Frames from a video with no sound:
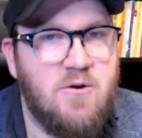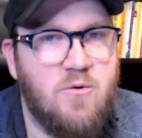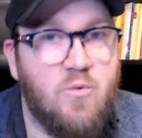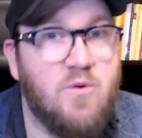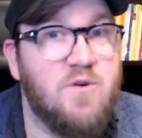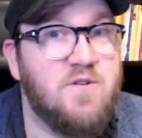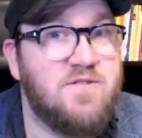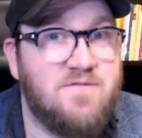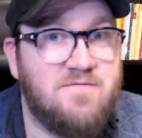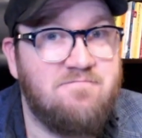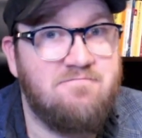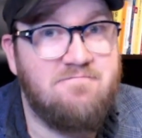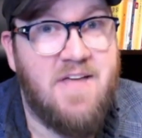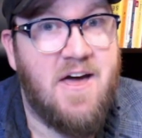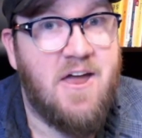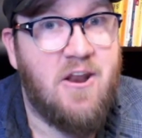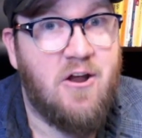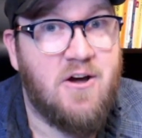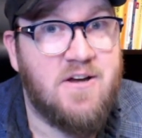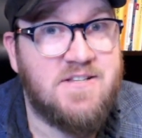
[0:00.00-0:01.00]
was
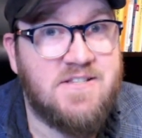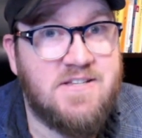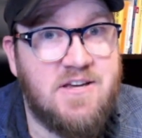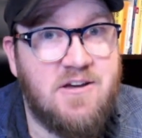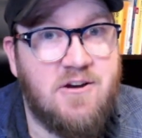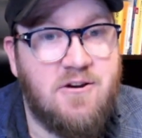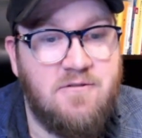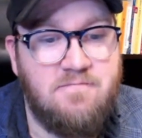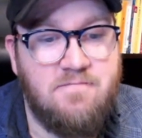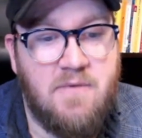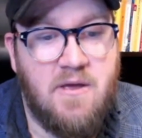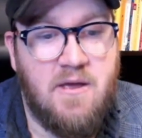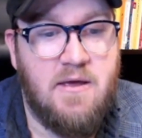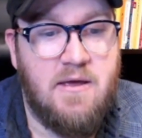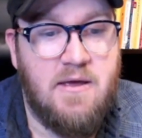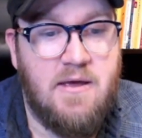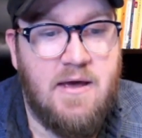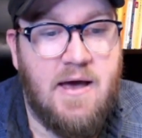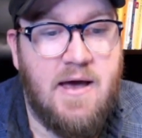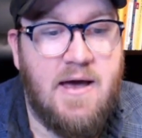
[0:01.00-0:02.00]
that I C O.
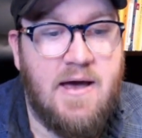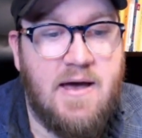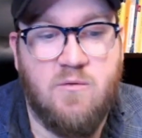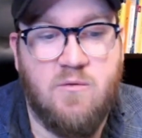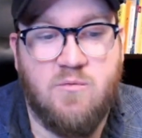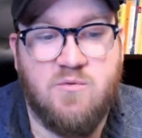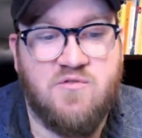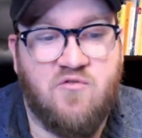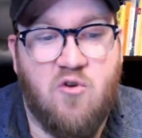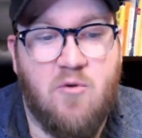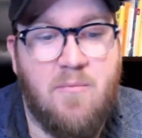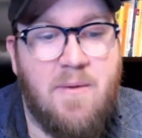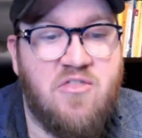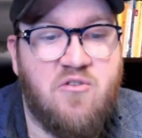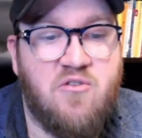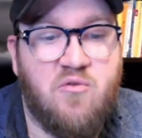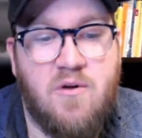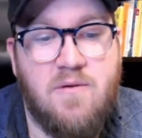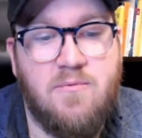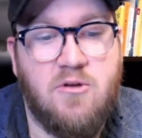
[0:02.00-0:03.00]
Uh, it was for about
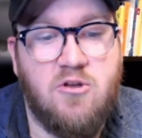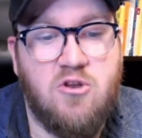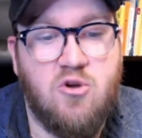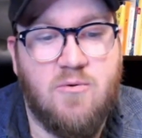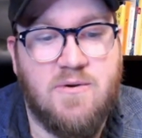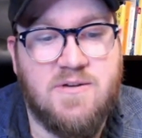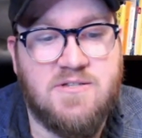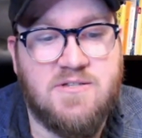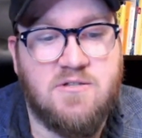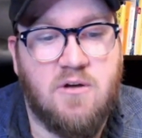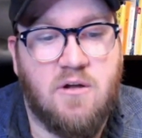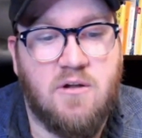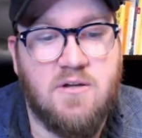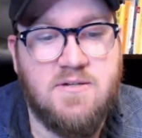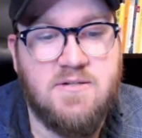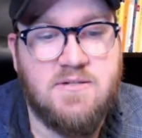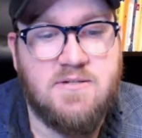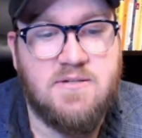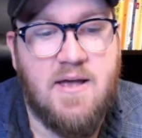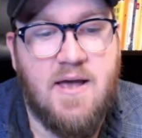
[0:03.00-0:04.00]
three million US
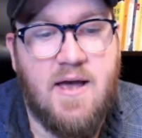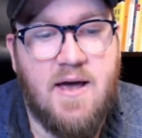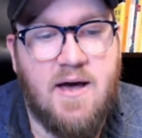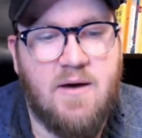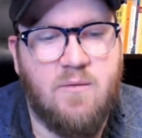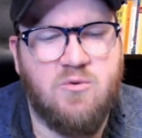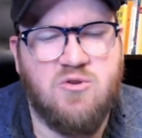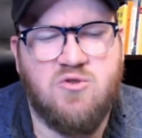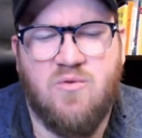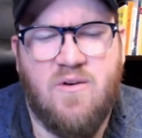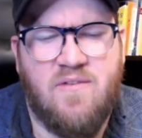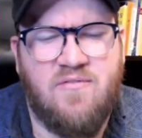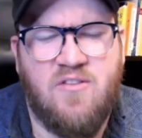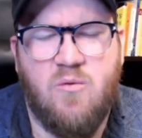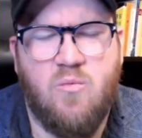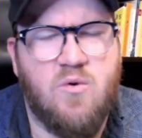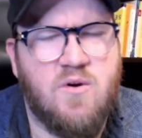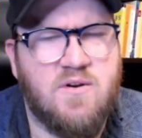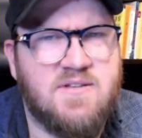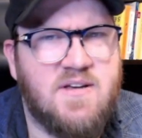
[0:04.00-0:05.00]
dollars, uh, which roughly
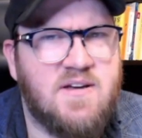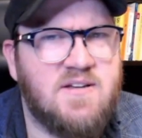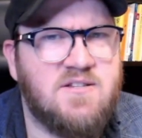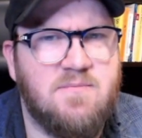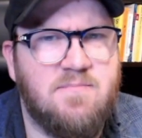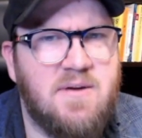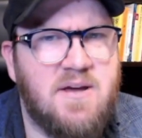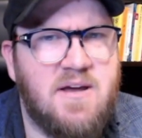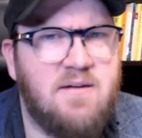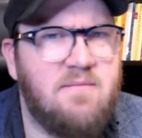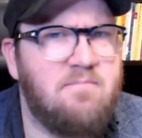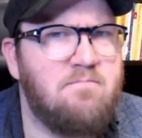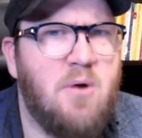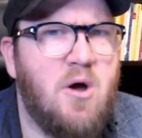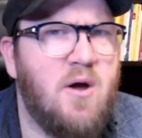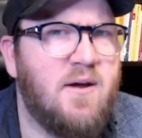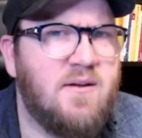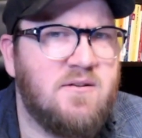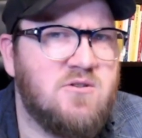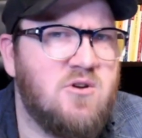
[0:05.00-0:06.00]
works out to be
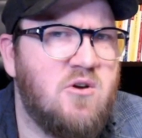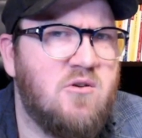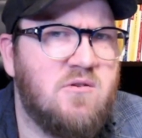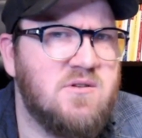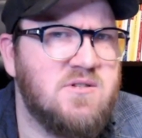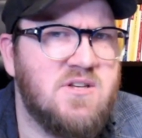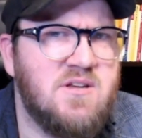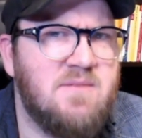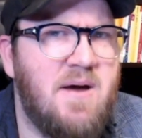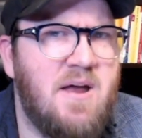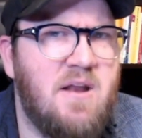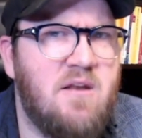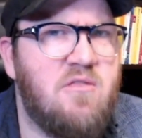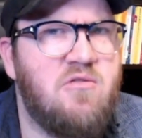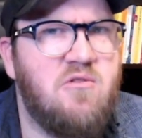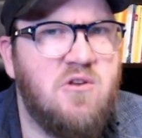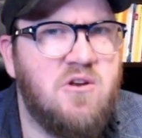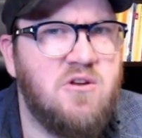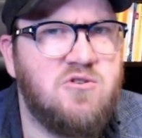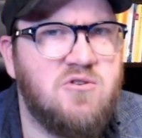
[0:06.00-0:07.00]
buying tokens at about
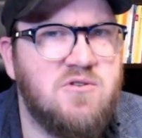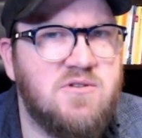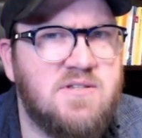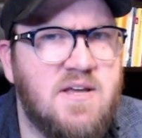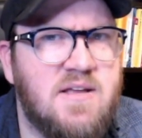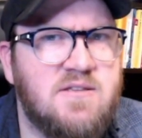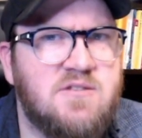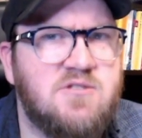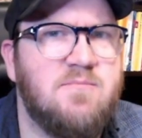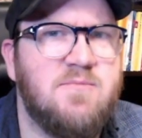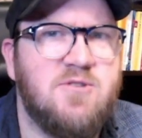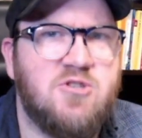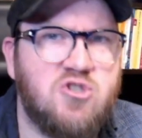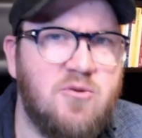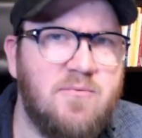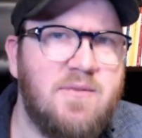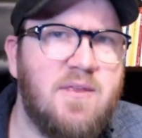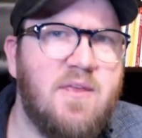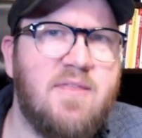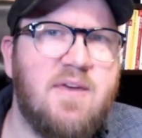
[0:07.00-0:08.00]
thirty-two cents. So I'm
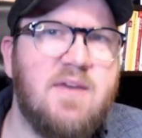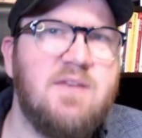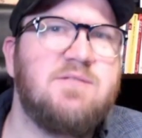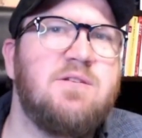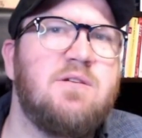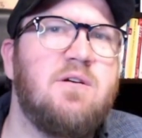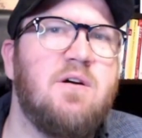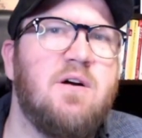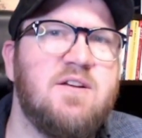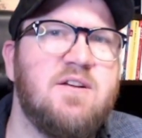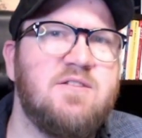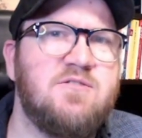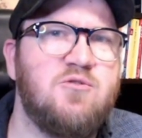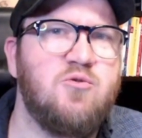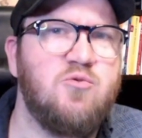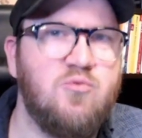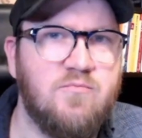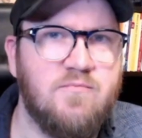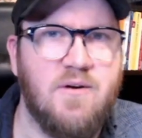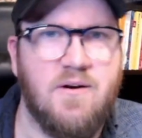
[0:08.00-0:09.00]
assuming that these are guys
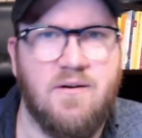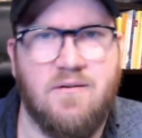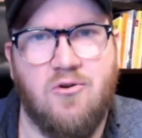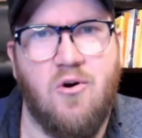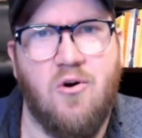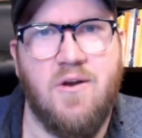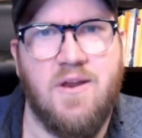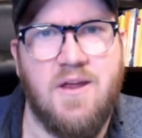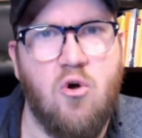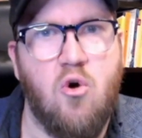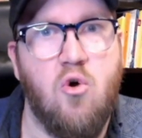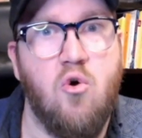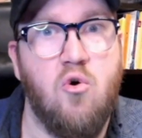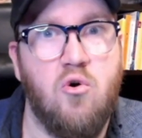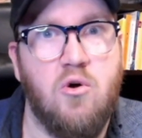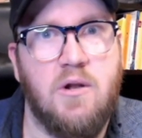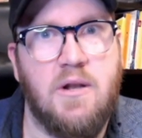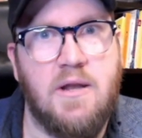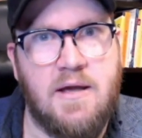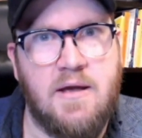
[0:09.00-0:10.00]
who got in
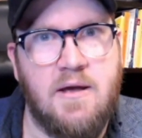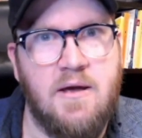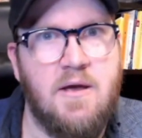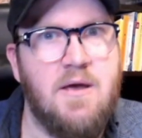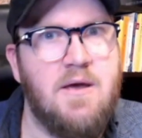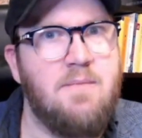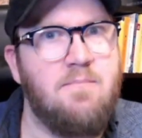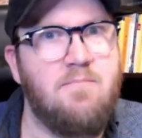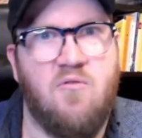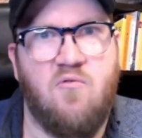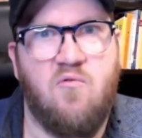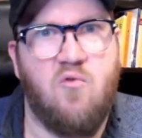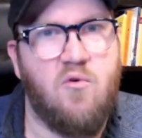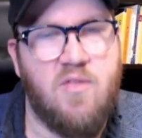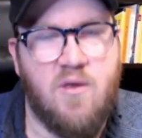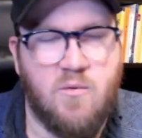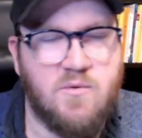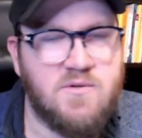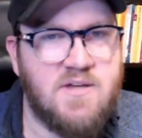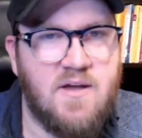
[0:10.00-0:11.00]
early before
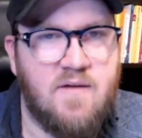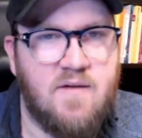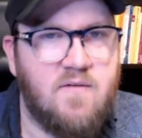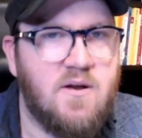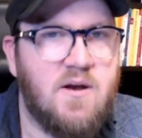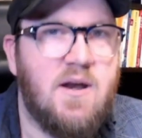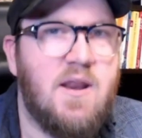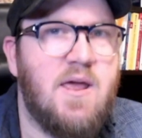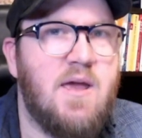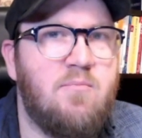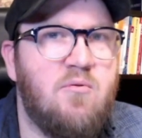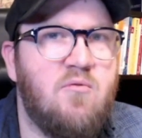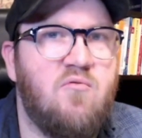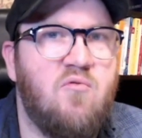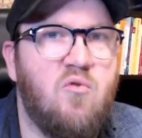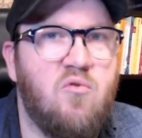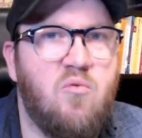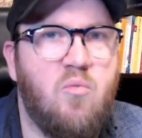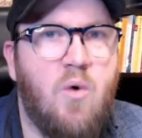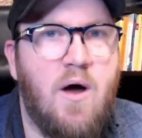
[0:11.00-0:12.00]
there was even an
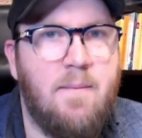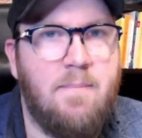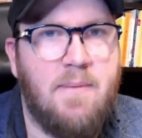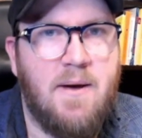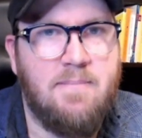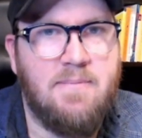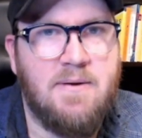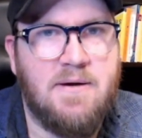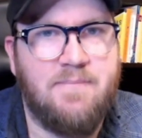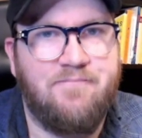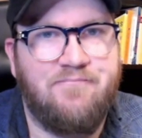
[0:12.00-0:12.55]
Ampleforth white paper.